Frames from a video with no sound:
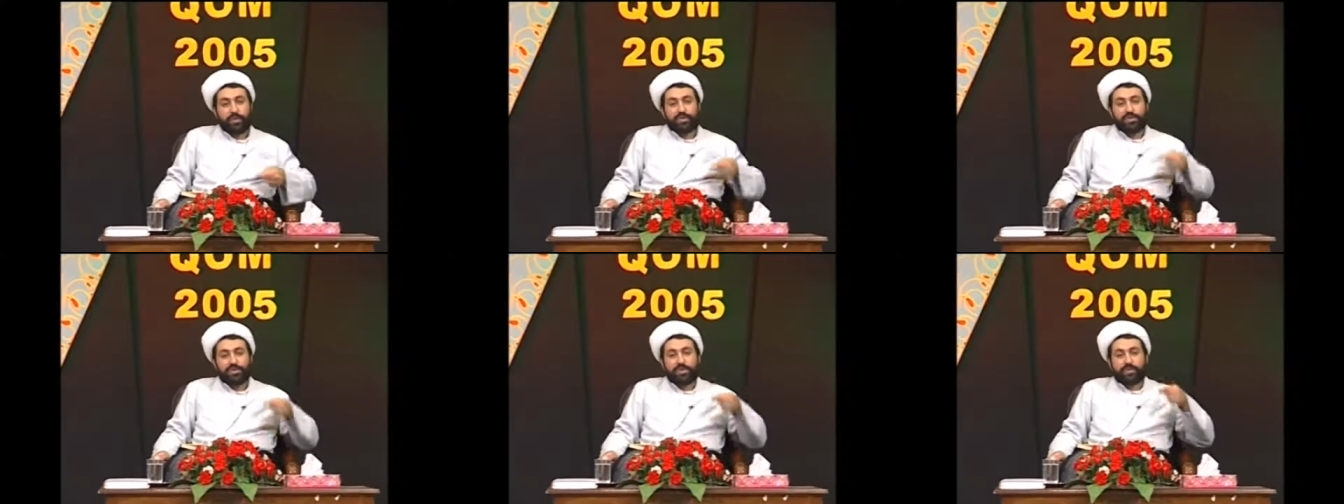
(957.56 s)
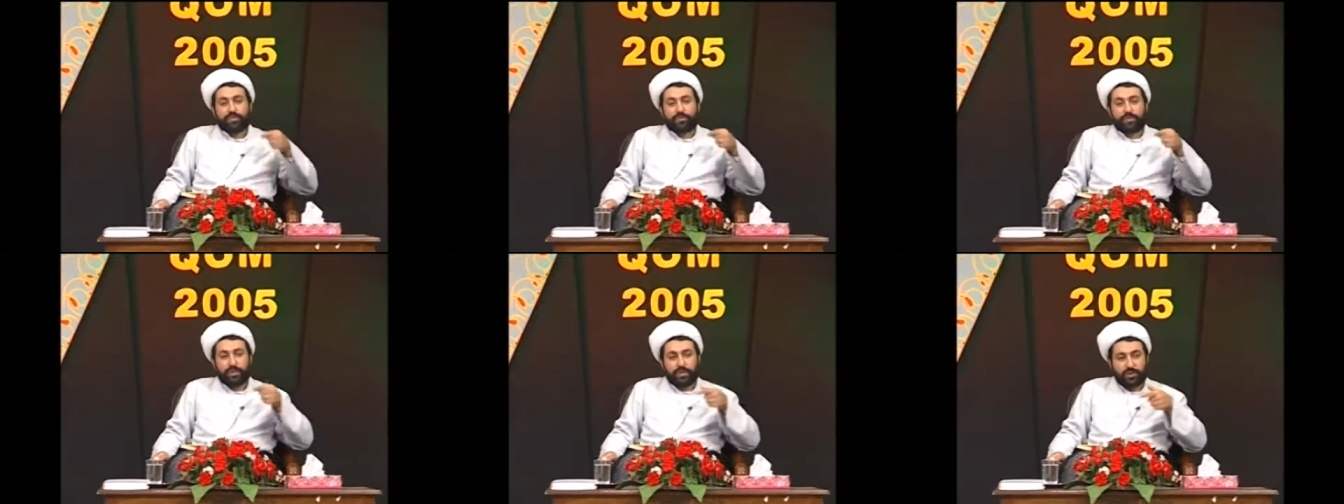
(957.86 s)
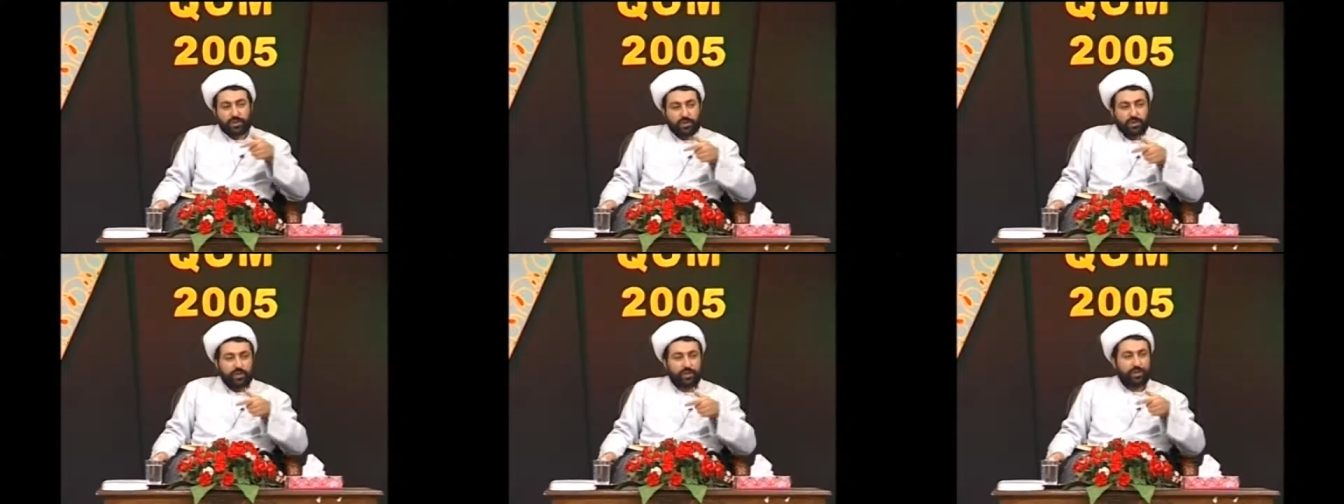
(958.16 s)
the
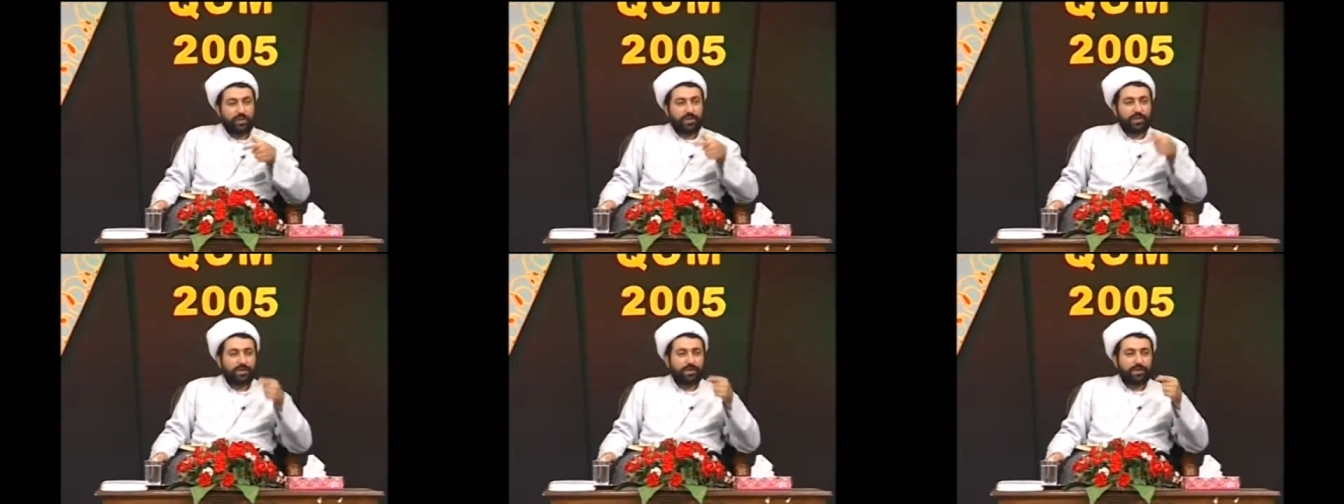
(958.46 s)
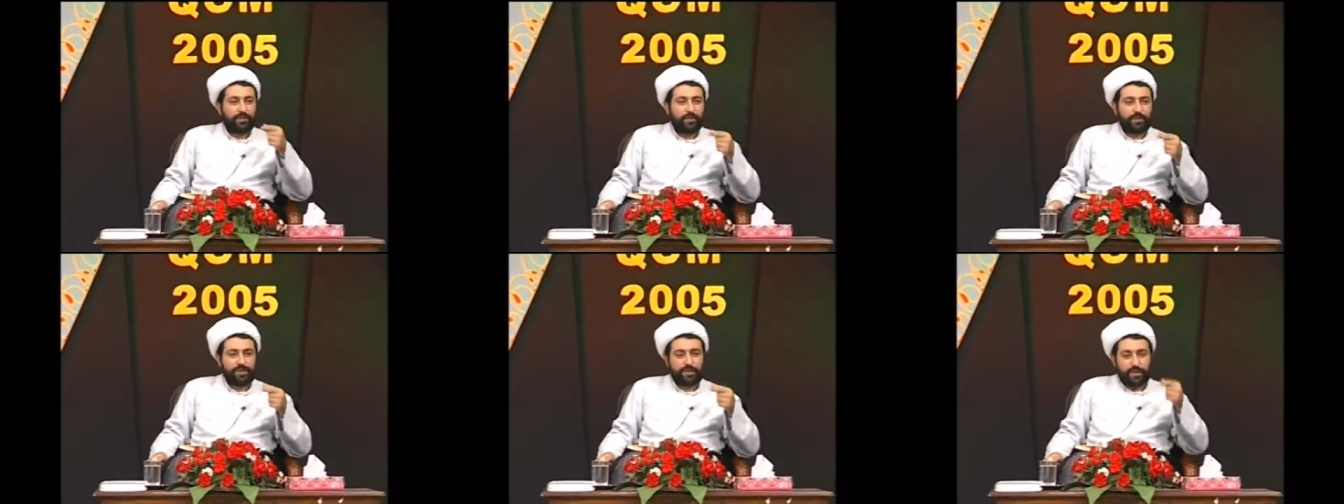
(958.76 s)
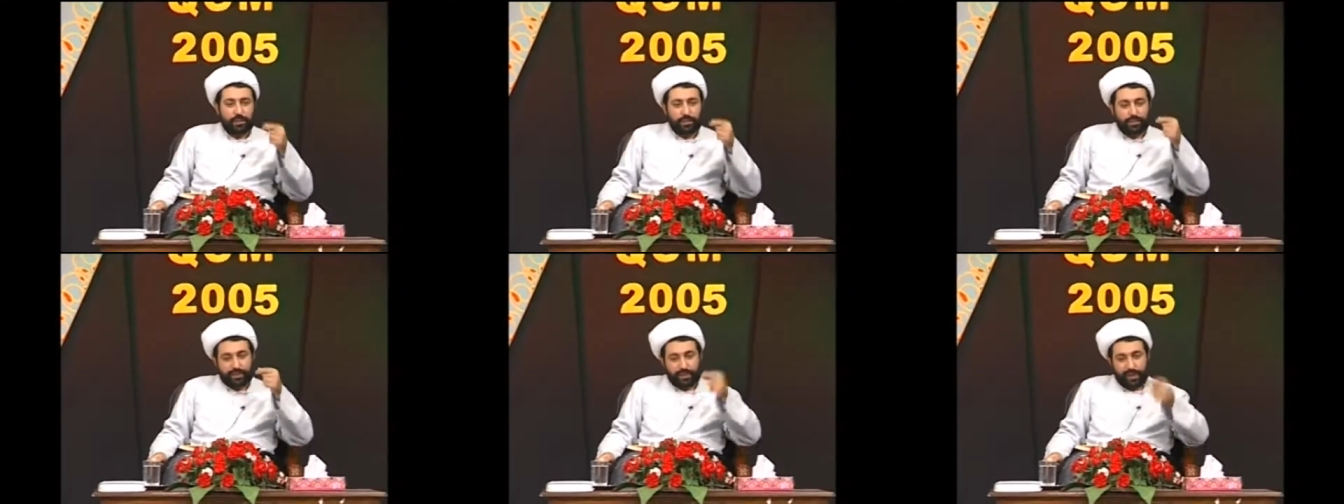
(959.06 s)
rich, who is
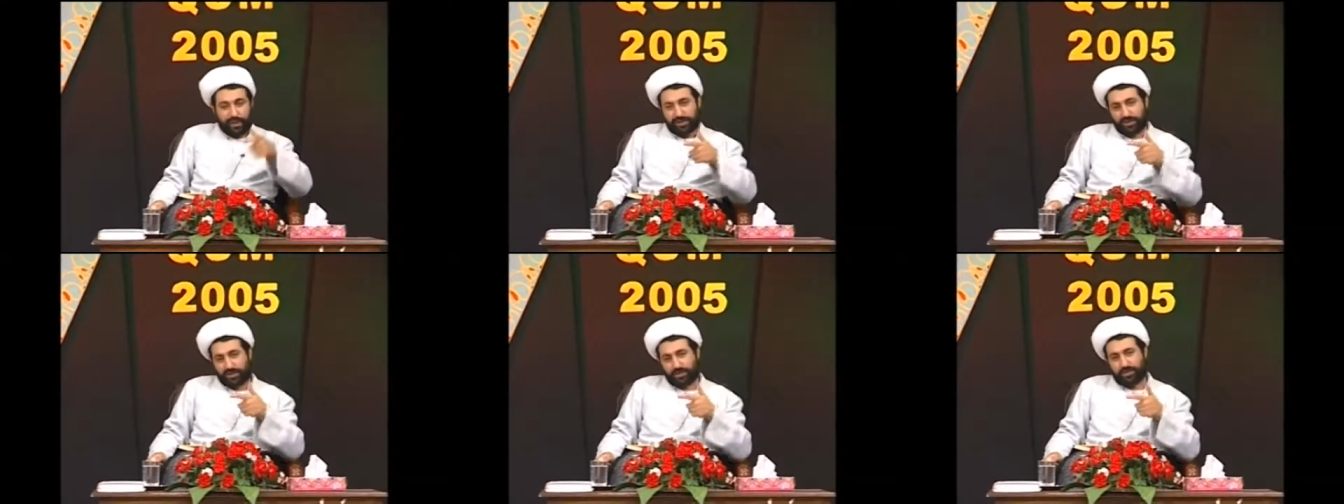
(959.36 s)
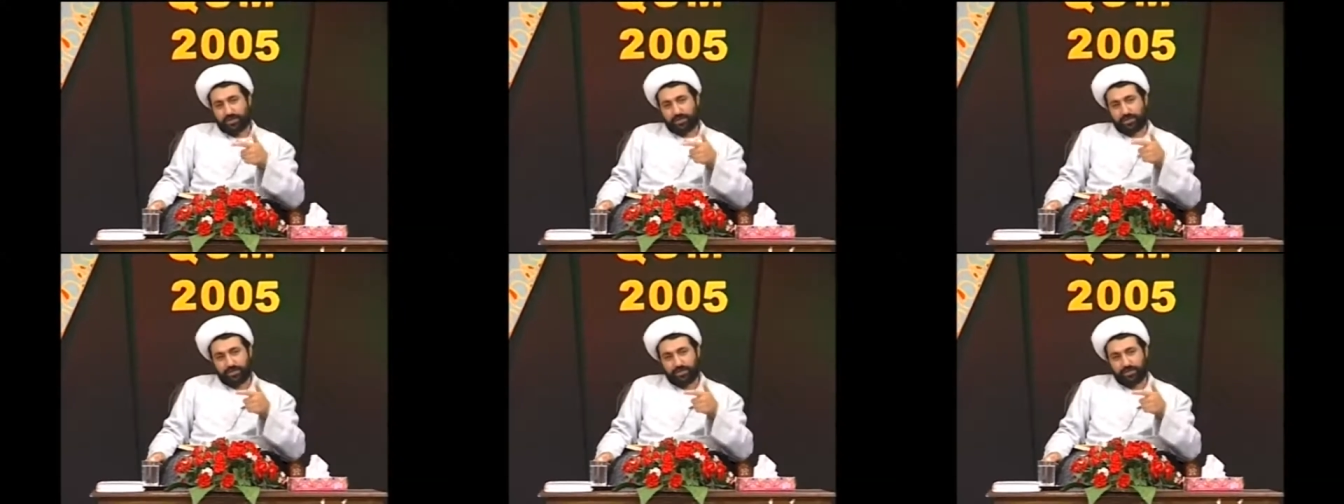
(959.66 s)
the praised.